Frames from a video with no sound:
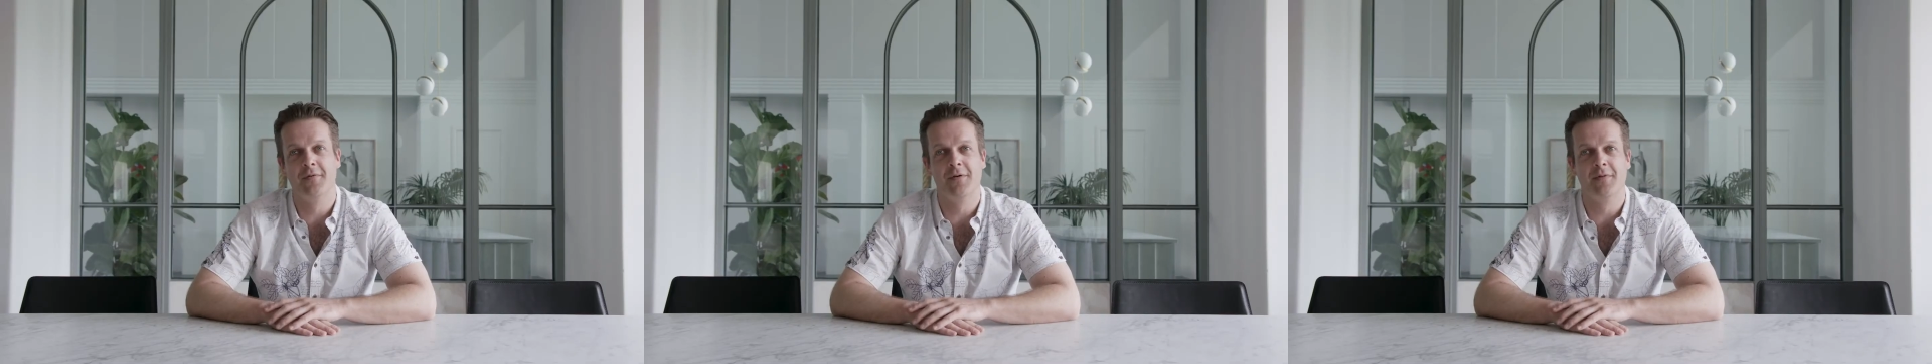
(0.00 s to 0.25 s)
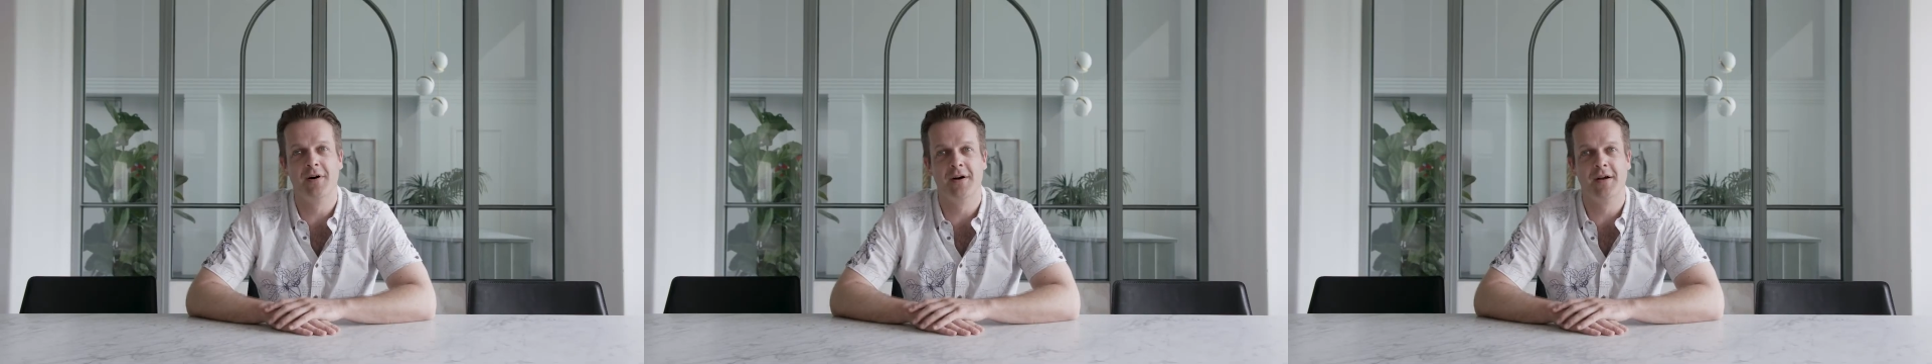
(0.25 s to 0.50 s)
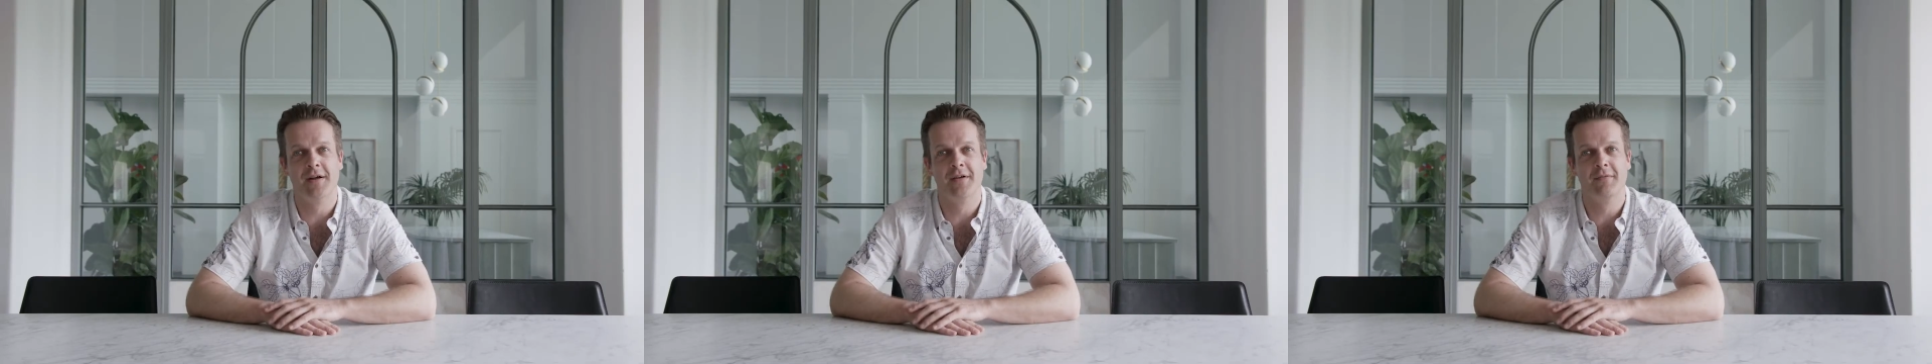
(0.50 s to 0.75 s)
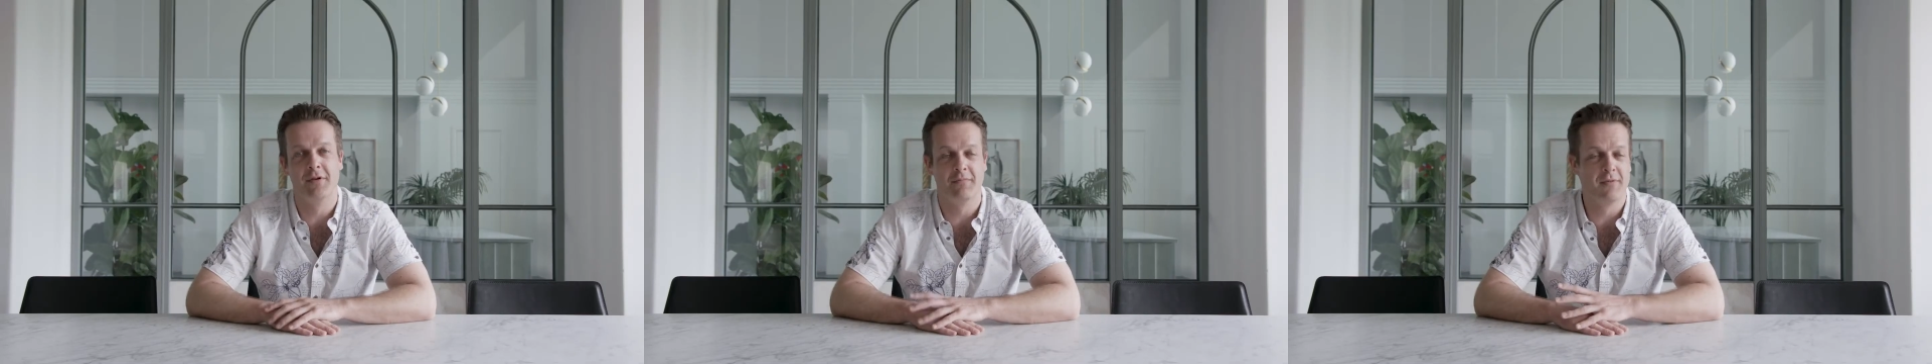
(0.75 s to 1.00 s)
we buy
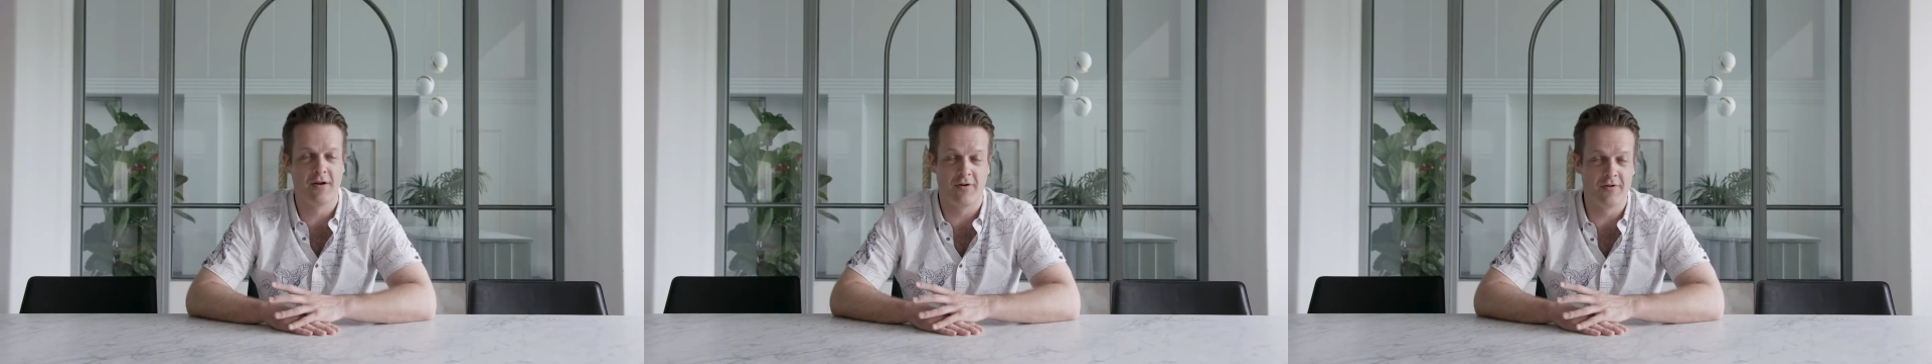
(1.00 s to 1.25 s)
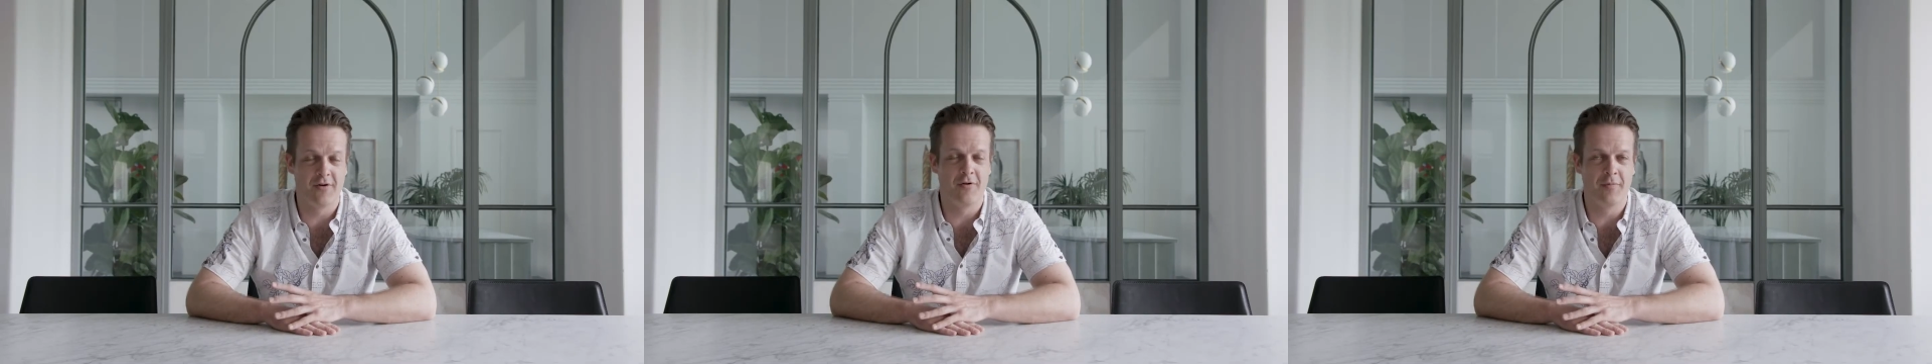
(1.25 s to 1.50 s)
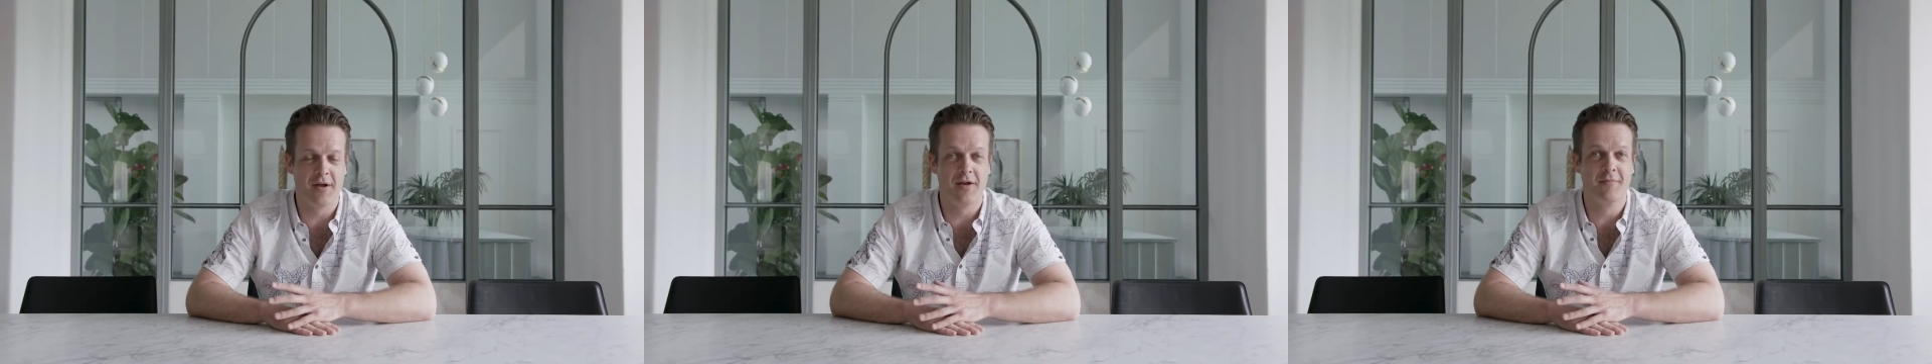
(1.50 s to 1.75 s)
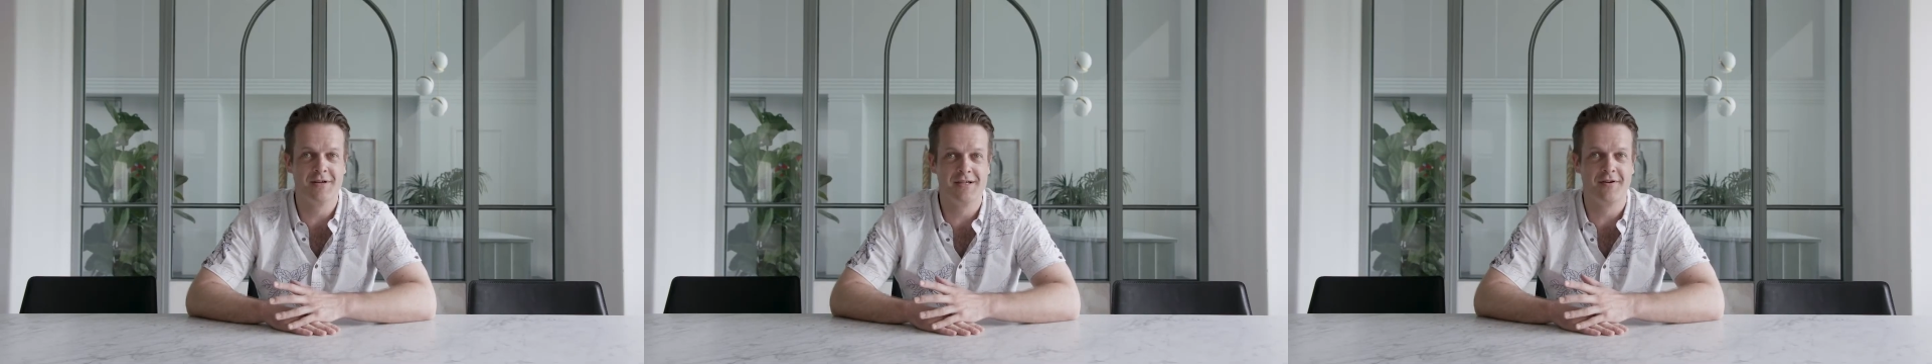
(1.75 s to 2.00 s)
a lot of
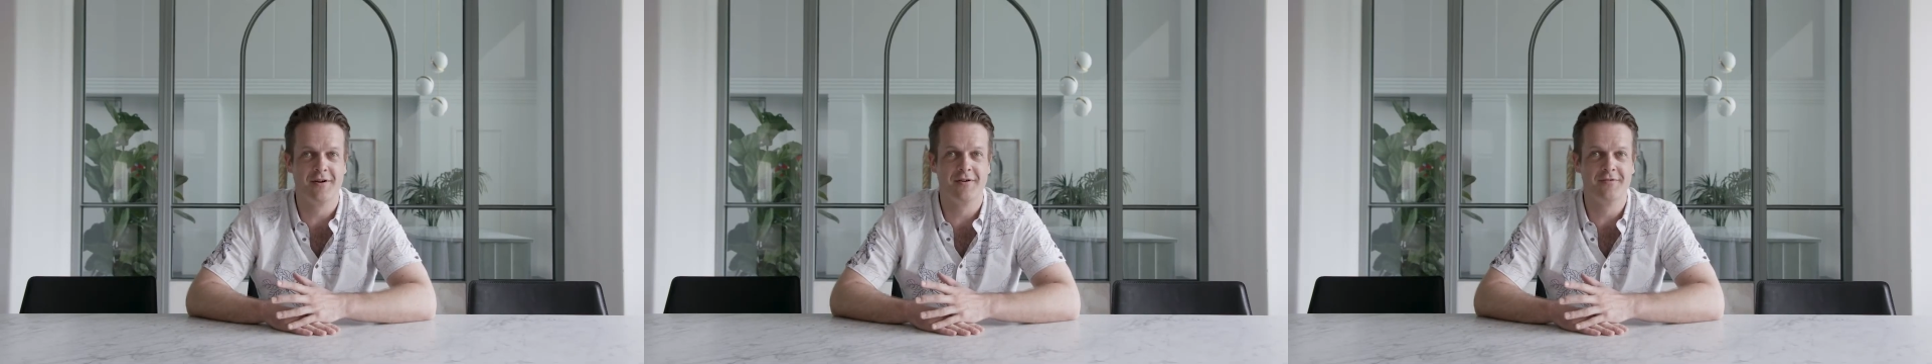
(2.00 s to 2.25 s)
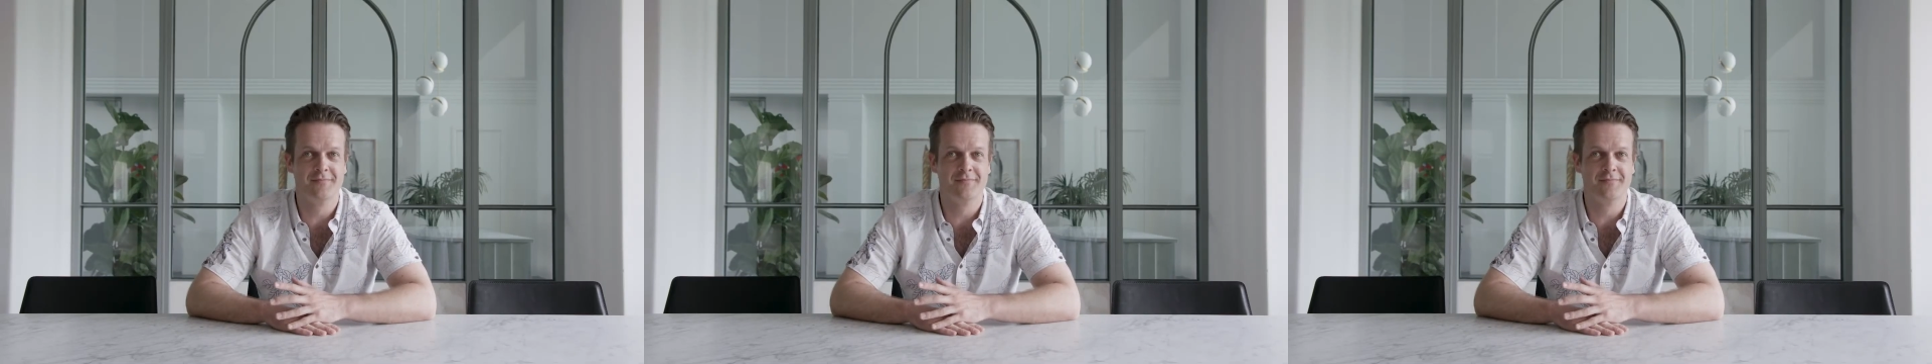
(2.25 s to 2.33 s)
European material.